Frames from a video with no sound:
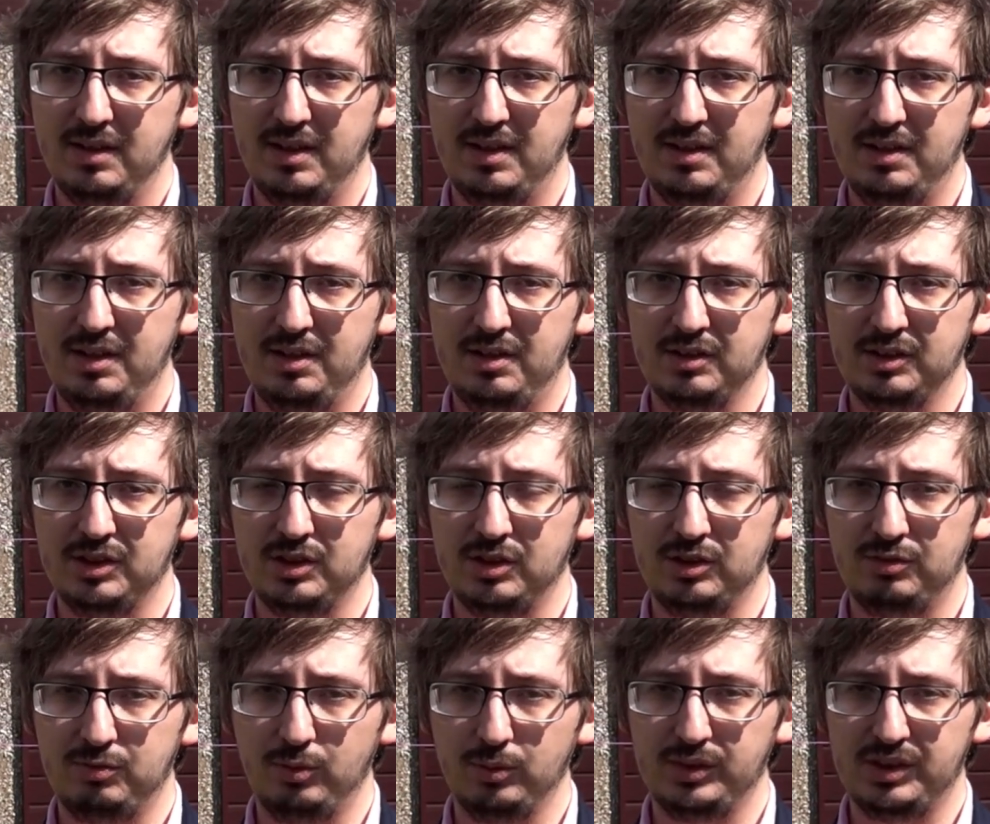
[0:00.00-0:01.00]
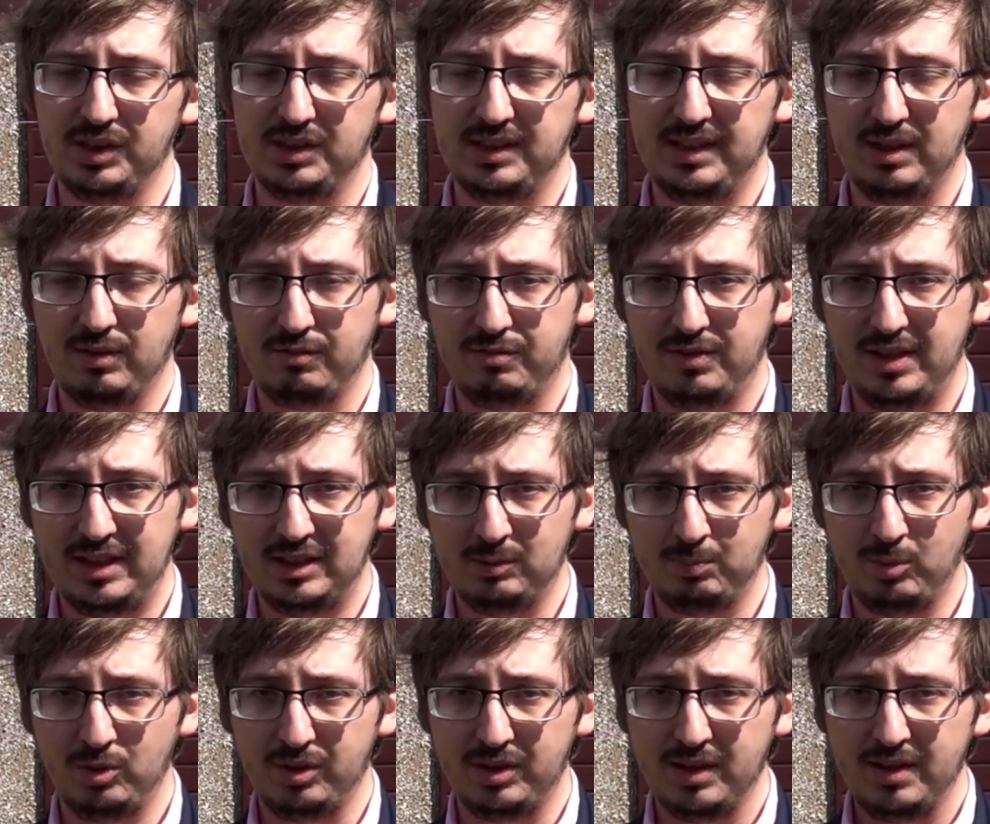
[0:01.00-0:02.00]
and you can search Force 13 on
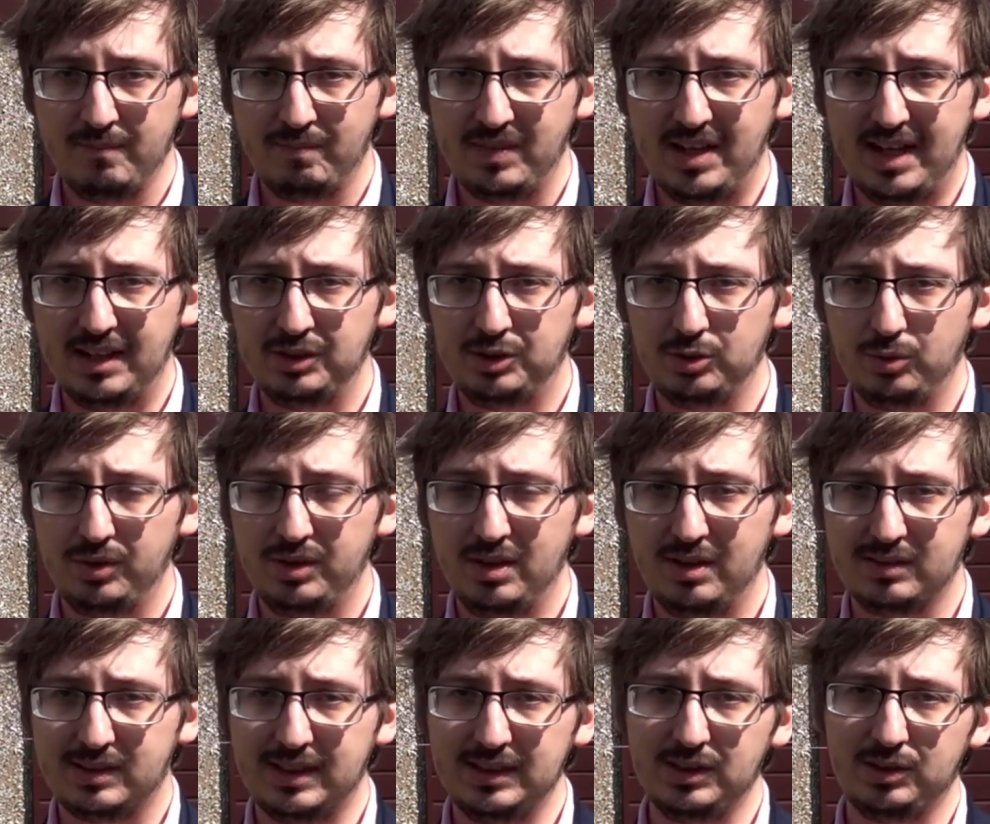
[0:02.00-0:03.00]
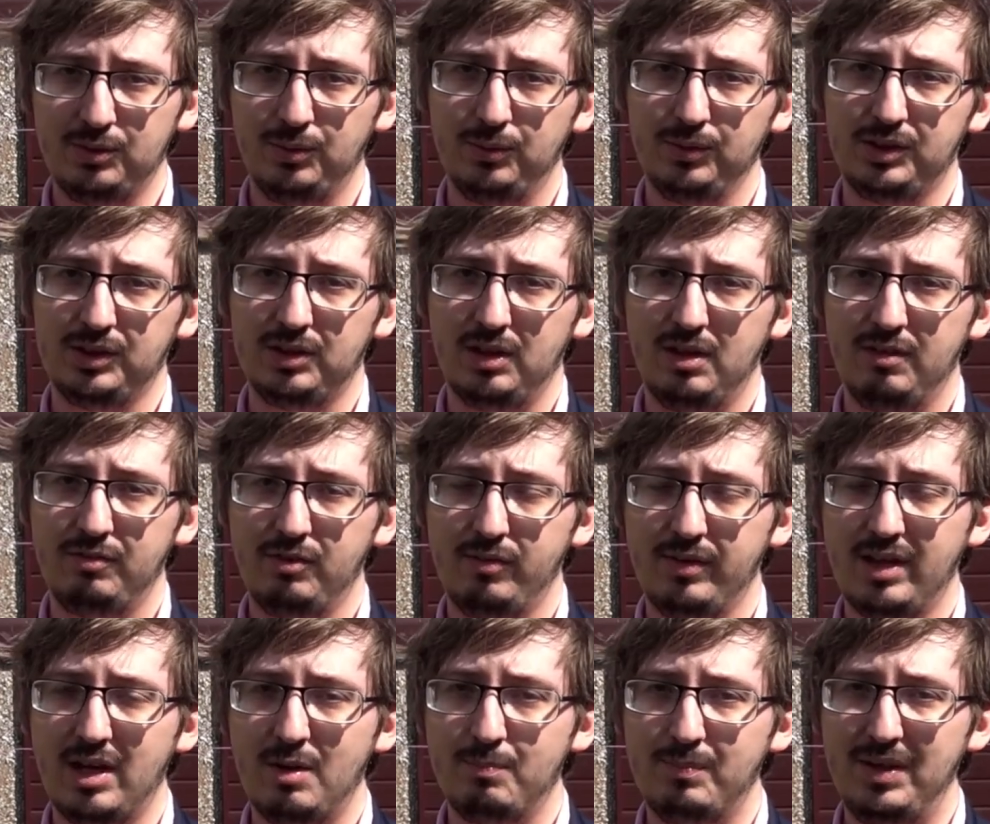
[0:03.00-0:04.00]
Facebook and join our Discord server
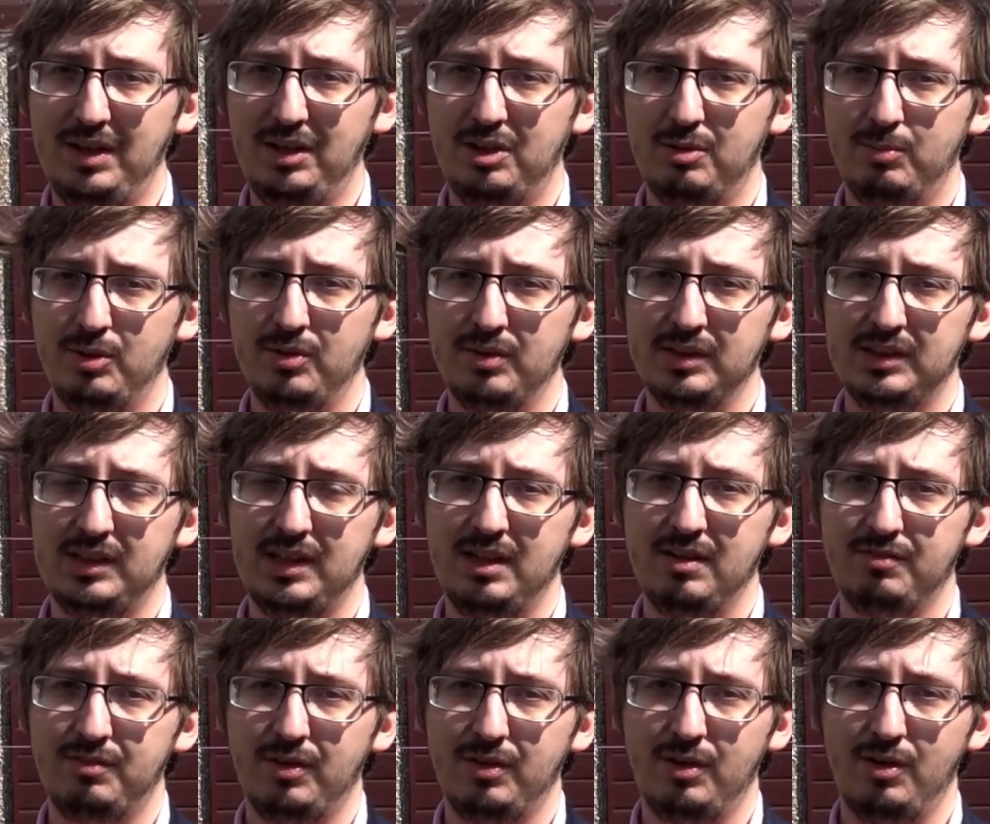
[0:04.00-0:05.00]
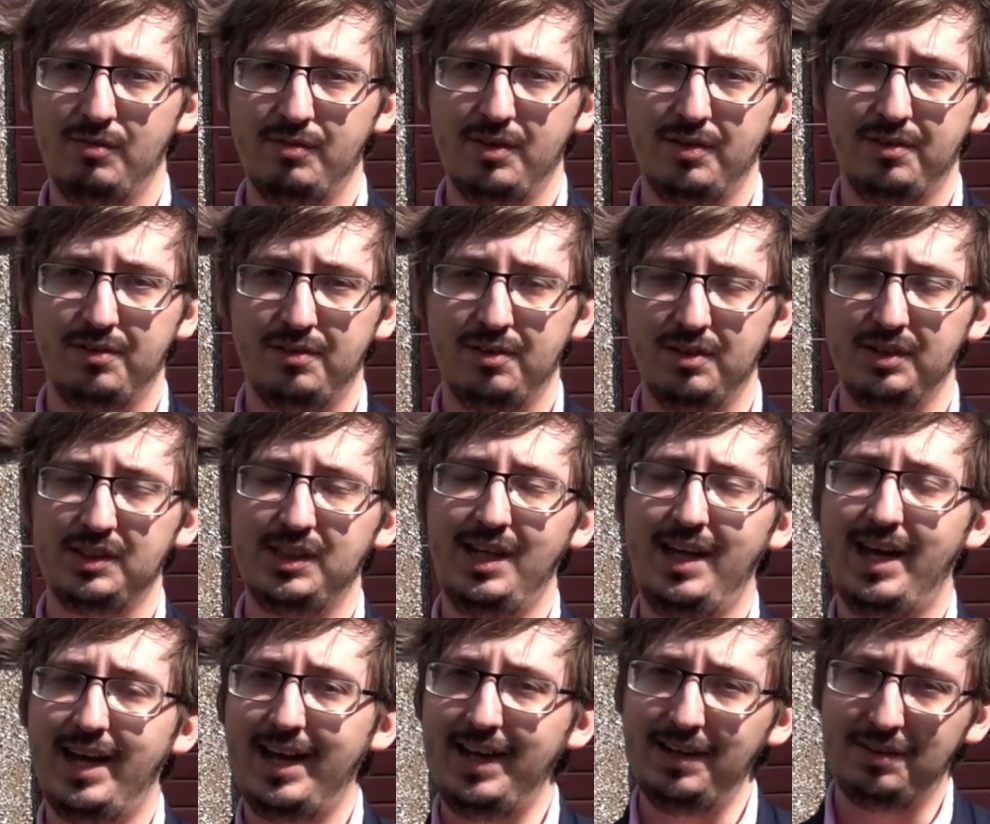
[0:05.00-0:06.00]
with our big community of over
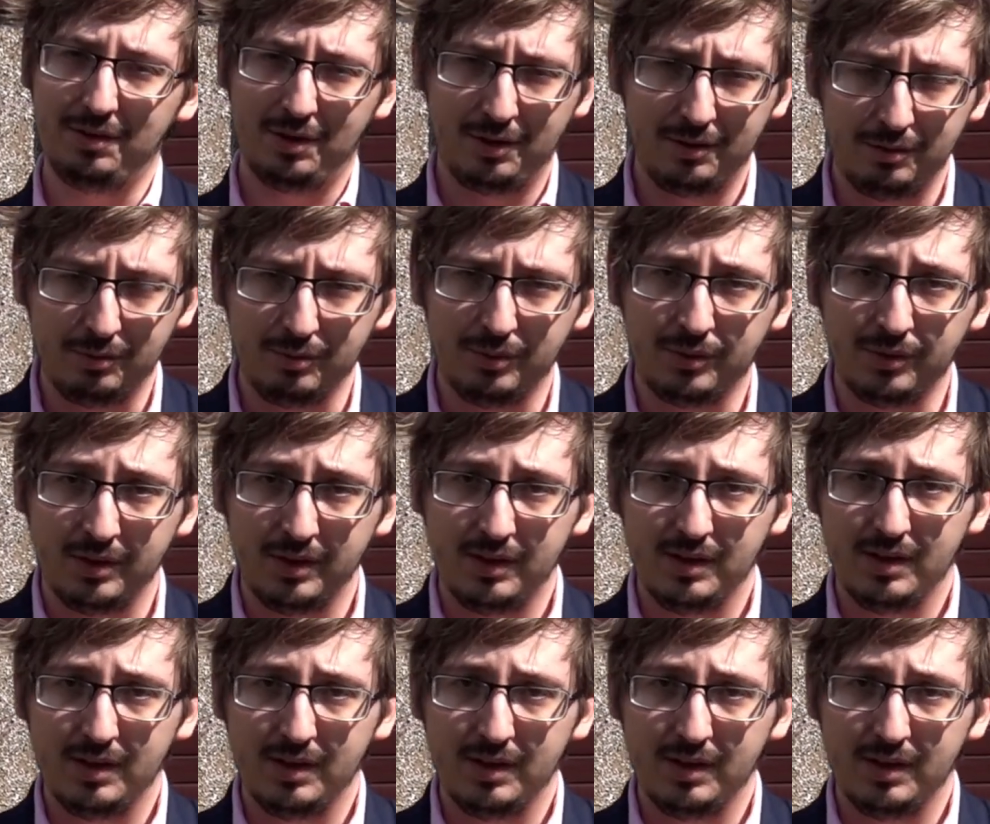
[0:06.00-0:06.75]
3,800